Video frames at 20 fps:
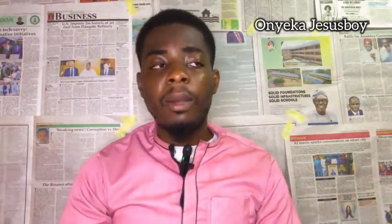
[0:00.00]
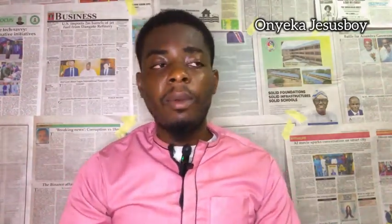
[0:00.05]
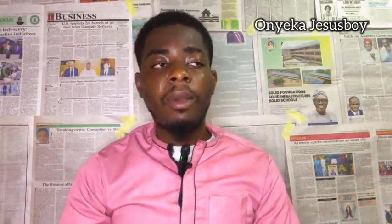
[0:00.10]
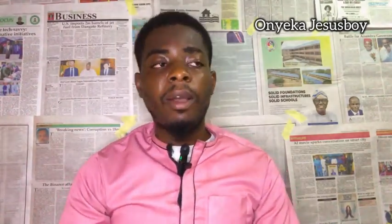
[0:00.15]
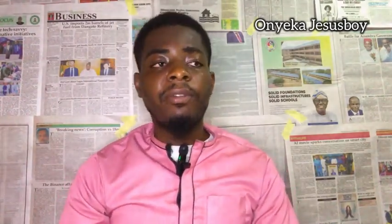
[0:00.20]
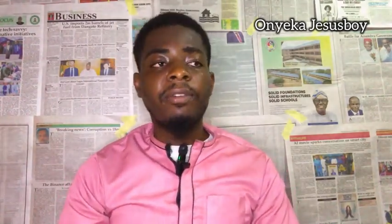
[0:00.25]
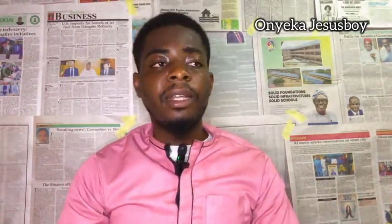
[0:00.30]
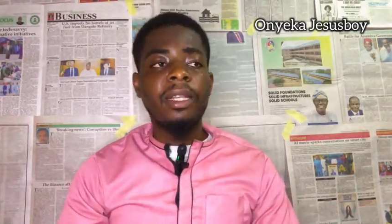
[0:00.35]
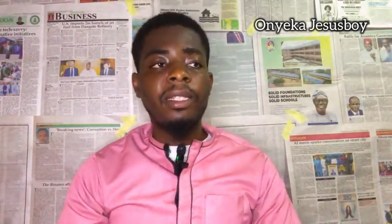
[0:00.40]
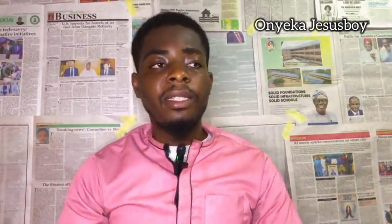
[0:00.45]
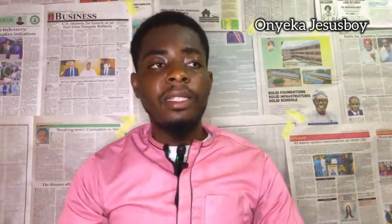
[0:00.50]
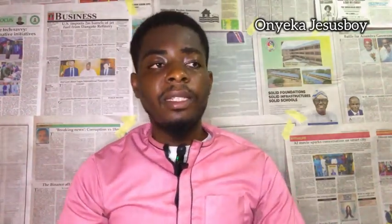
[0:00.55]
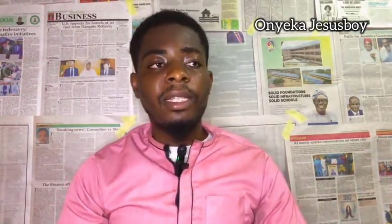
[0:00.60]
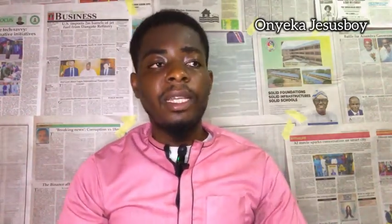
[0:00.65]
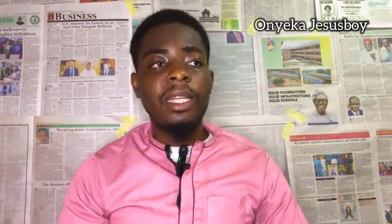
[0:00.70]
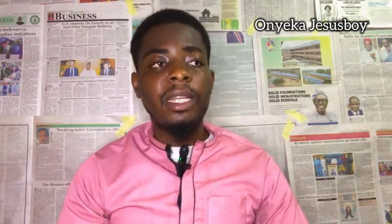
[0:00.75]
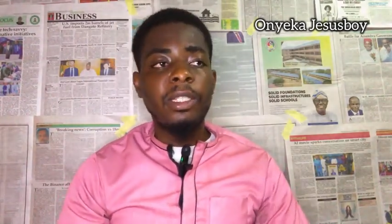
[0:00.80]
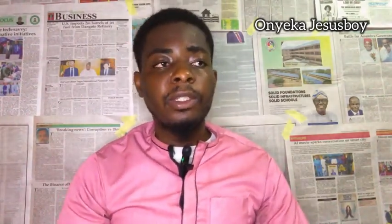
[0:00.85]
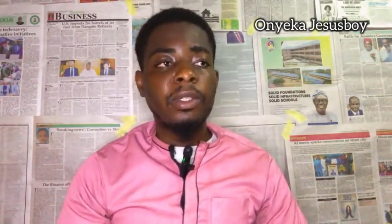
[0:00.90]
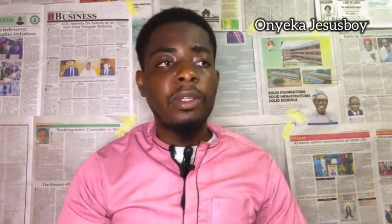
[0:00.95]
after the
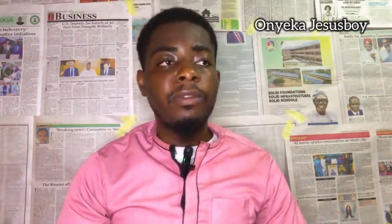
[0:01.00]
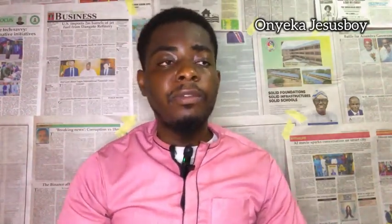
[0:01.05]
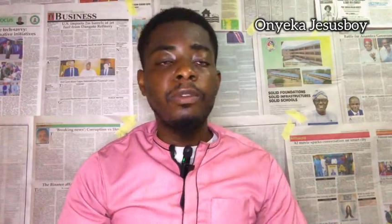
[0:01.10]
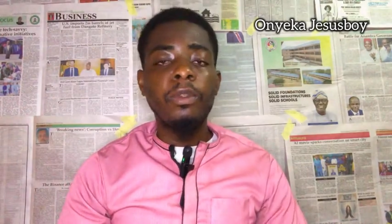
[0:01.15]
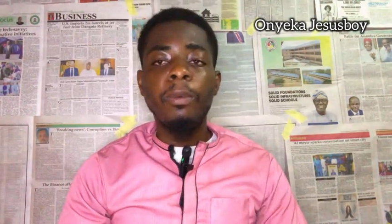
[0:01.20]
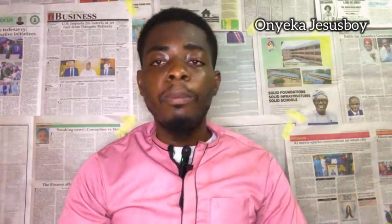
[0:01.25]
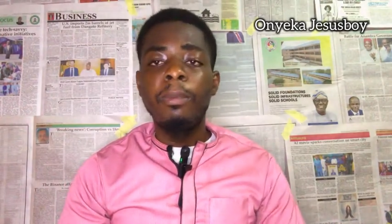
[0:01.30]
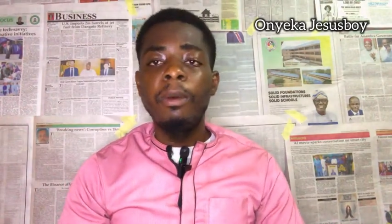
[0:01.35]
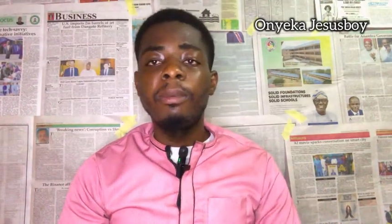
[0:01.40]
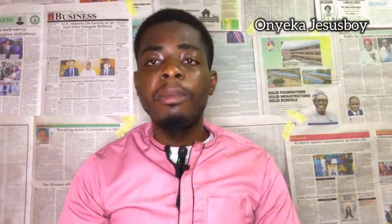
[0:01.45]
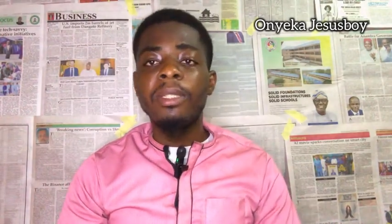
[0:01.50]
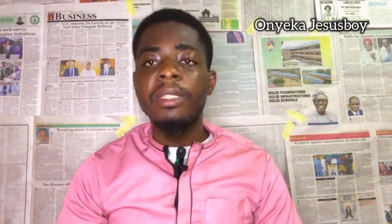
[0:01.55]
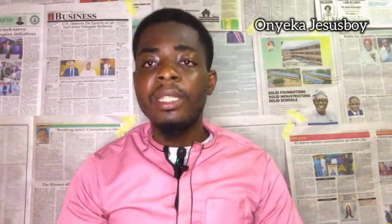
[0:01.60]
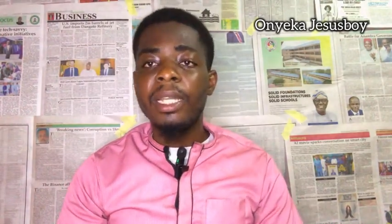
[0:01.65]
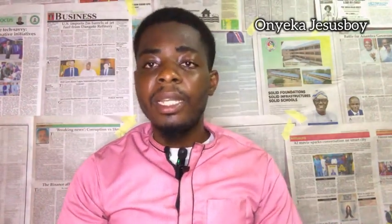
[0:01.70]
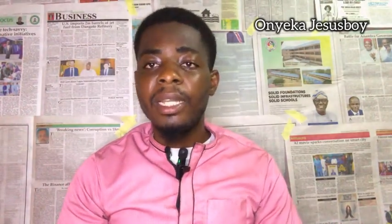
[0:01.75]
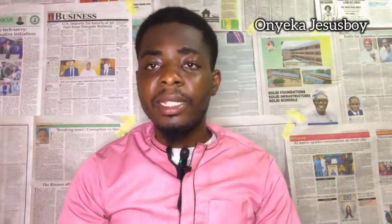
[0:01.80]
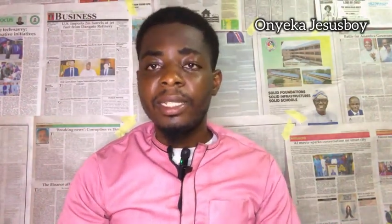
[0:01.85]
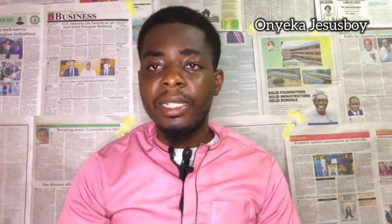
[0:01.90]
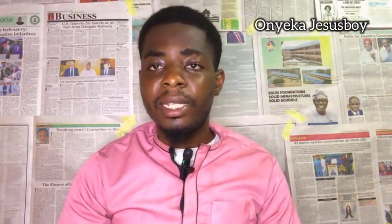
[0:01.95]
election, if no pope is
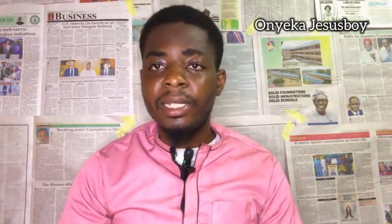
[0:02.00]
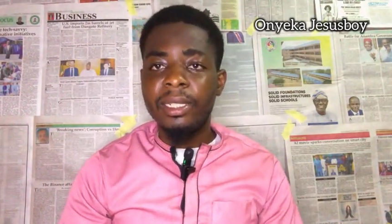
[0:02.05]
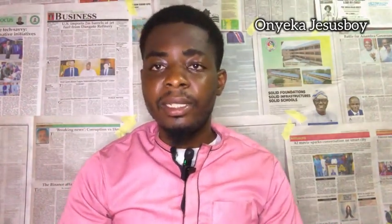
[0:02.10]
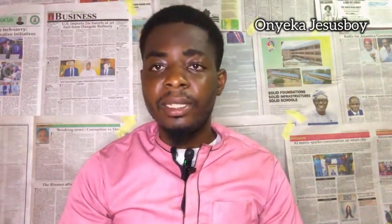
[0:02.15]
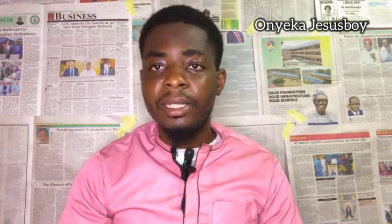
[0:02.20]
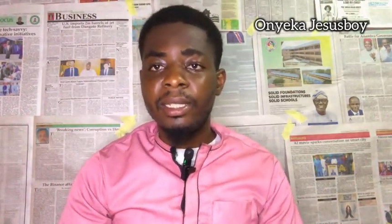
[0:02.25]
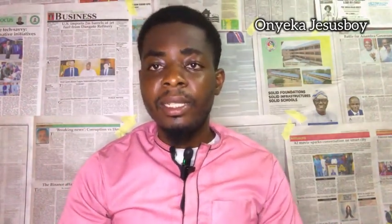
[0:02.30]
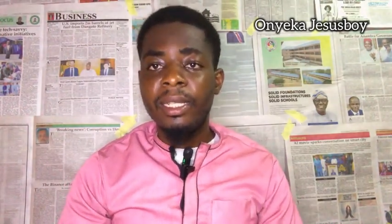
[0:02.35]
elected,